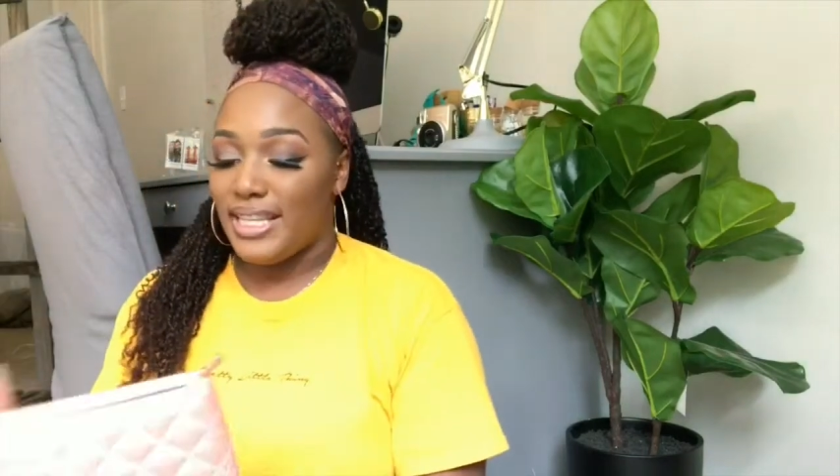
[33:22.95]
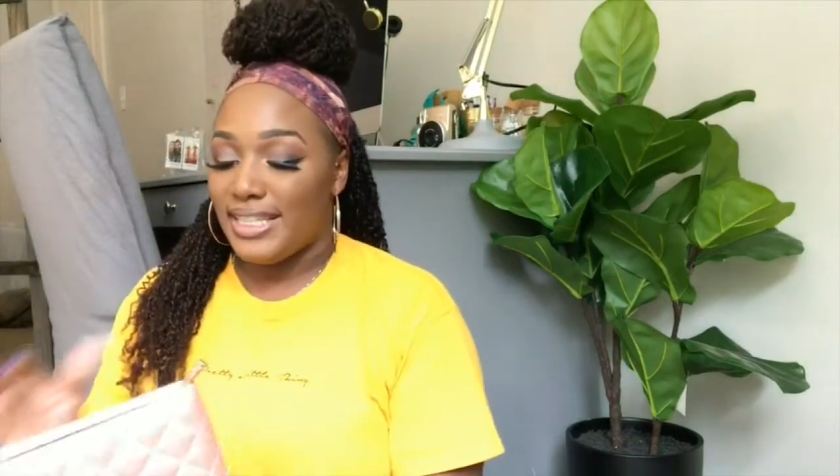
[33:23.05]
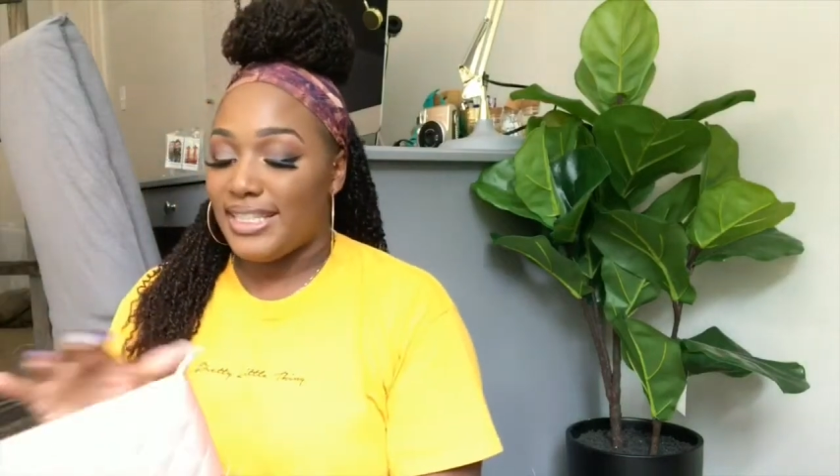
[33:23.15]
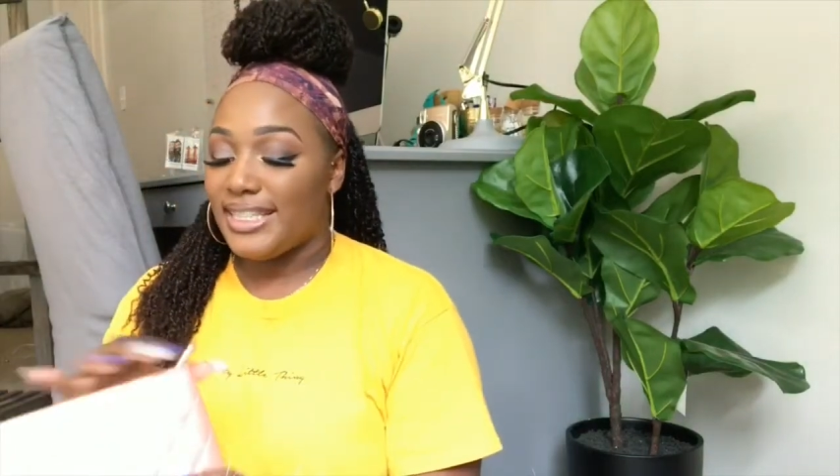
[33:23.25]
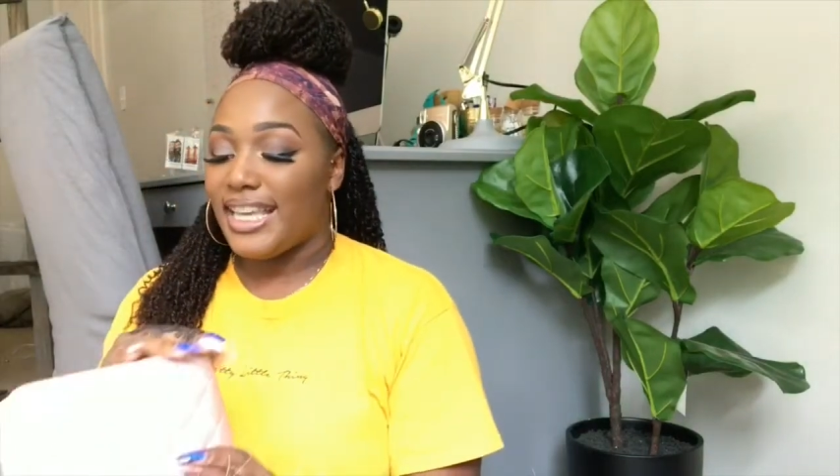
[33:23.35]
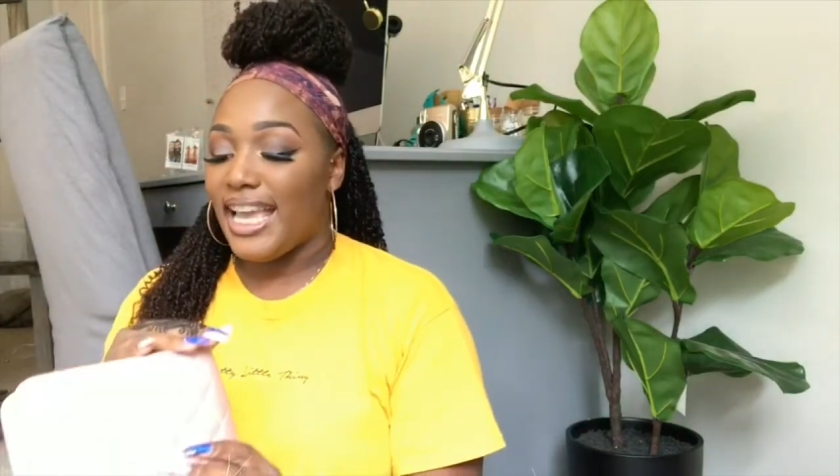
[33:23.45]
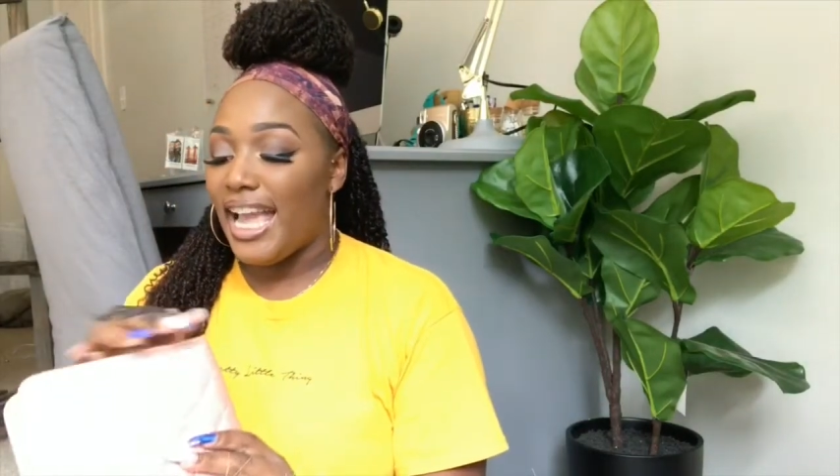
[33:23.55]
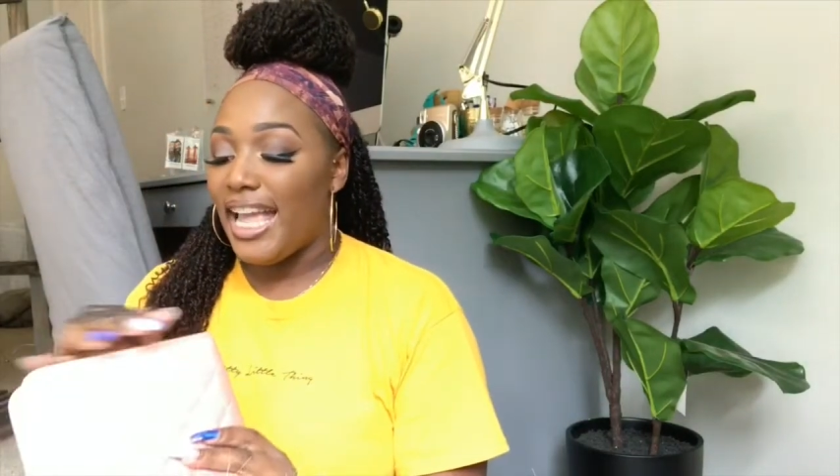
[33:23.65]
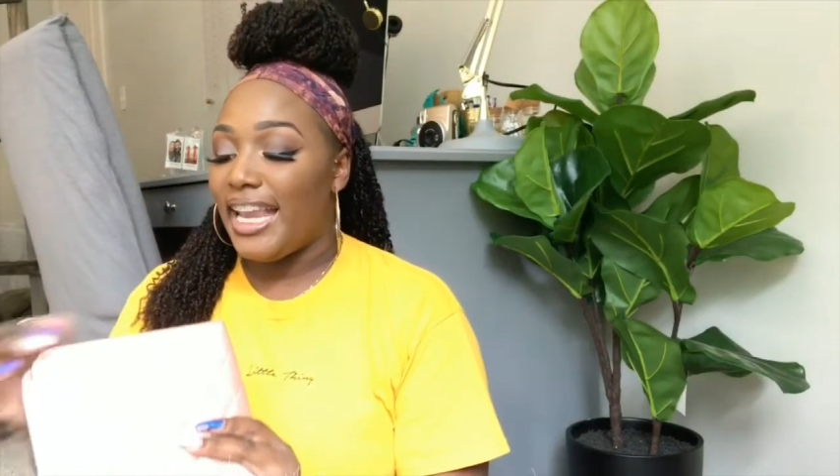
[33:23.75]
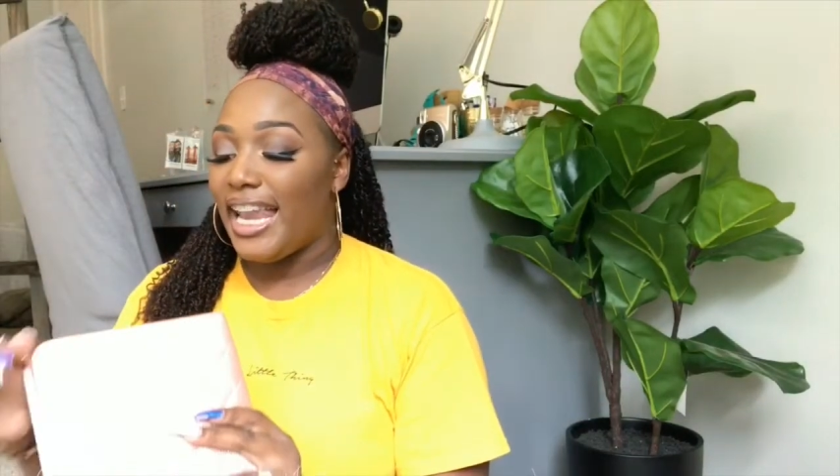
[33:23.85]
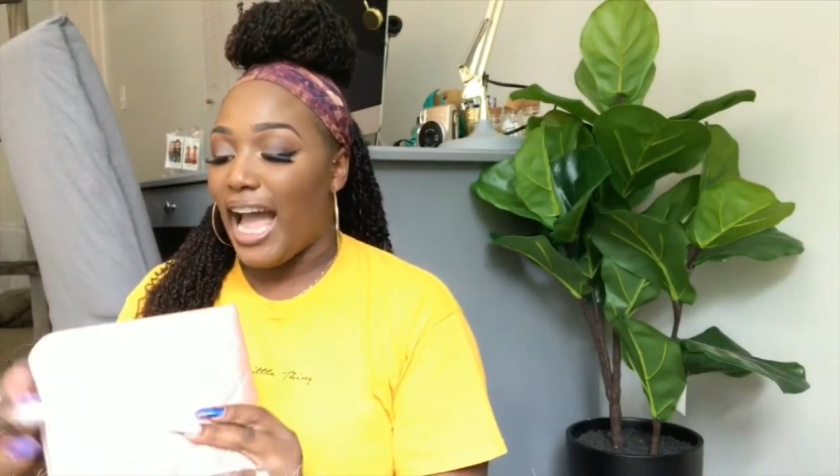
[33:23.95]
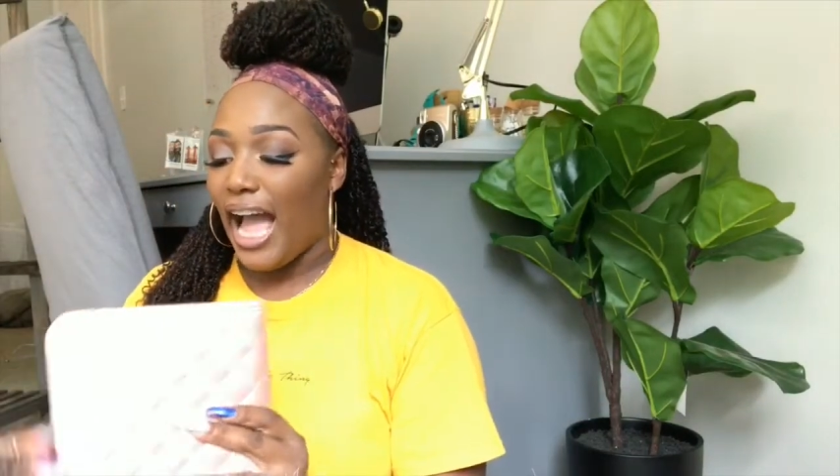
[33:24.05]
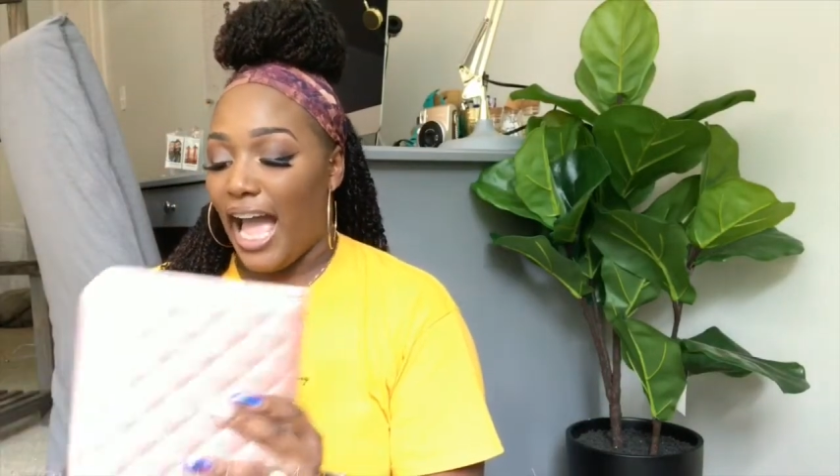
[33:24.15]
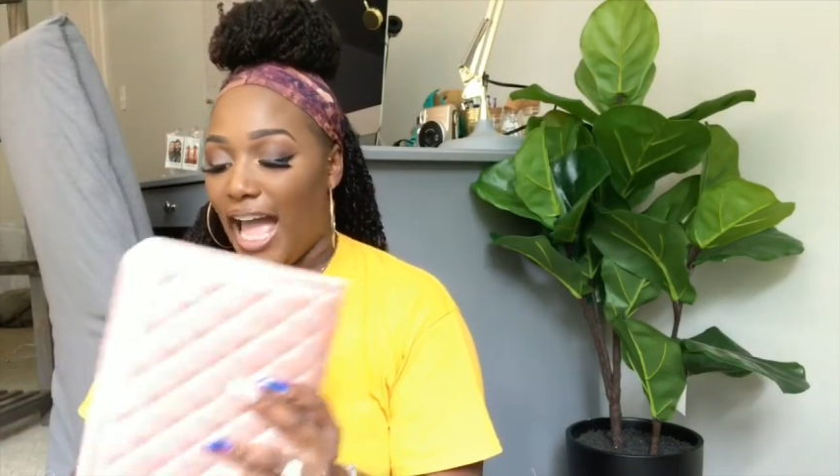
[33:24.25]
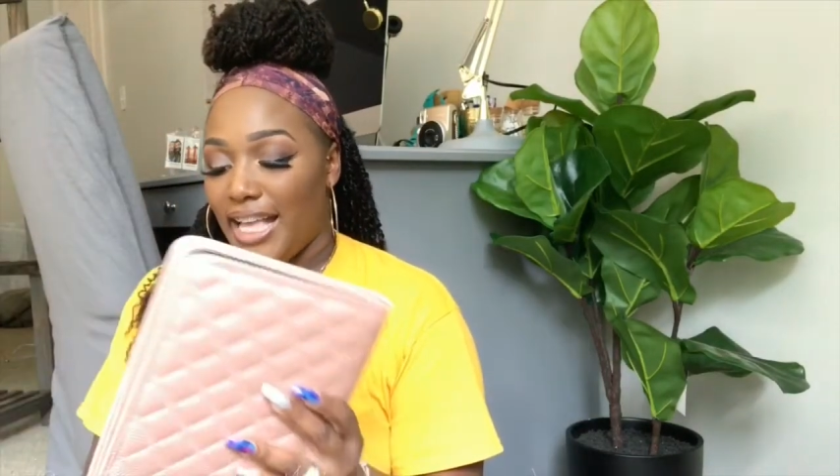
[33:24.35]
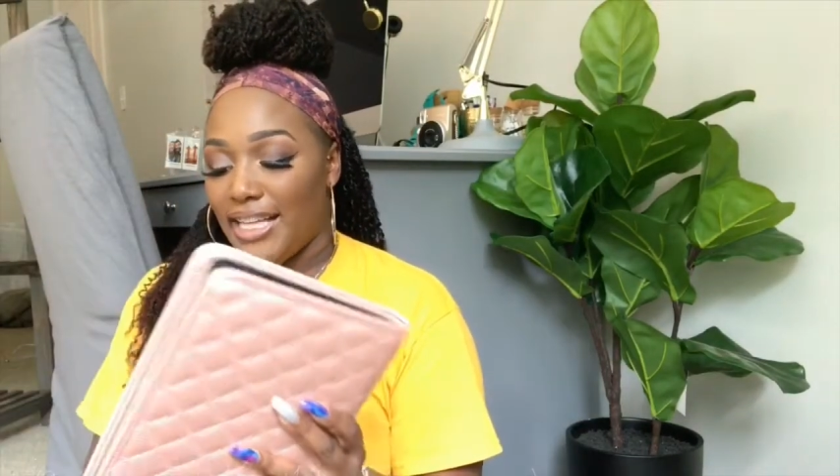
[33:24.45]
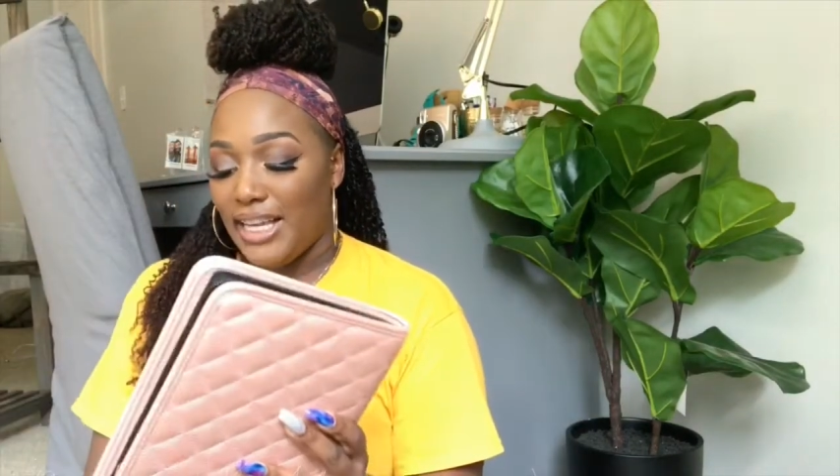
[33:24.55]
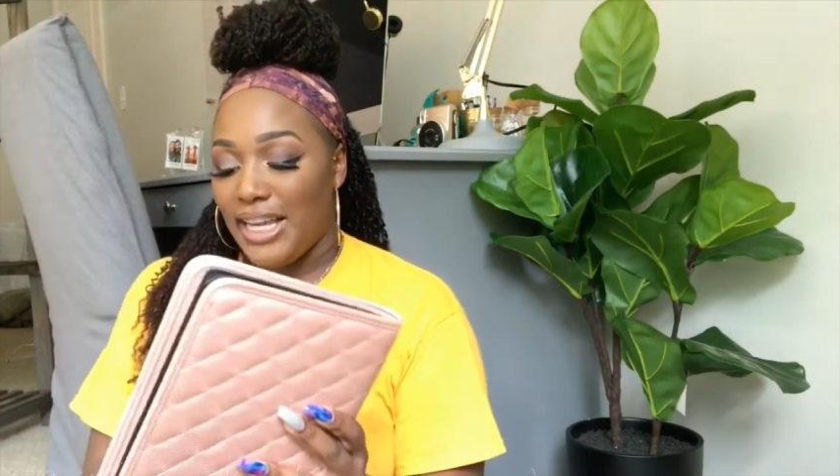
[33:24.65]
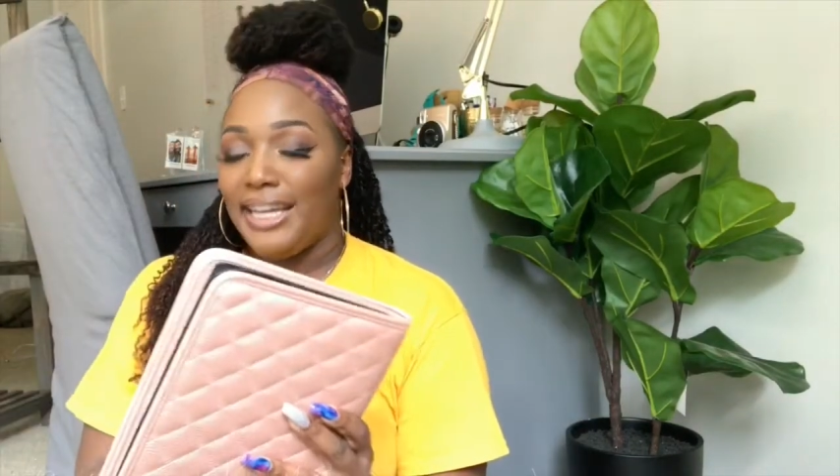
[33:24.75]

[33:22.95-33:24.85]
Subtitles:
this. Cannot.